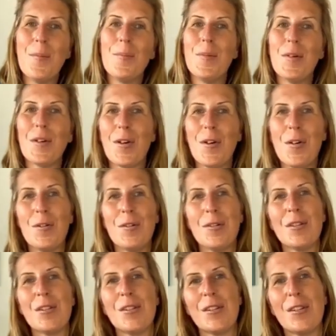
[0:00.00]
but
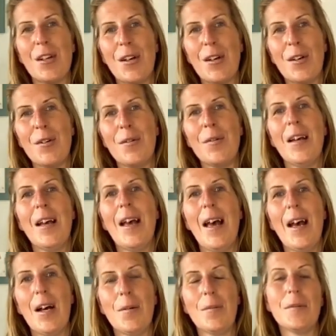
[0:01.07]
also
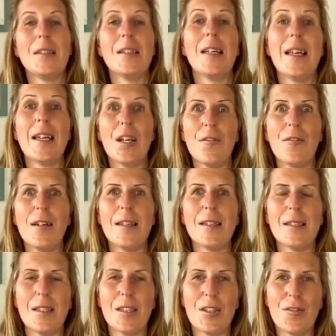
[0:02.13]
help to
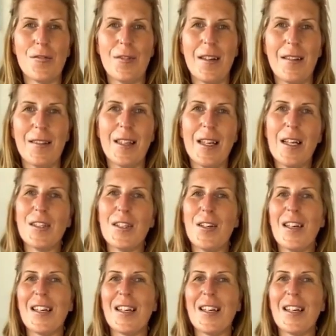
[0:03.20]
increase the strength. So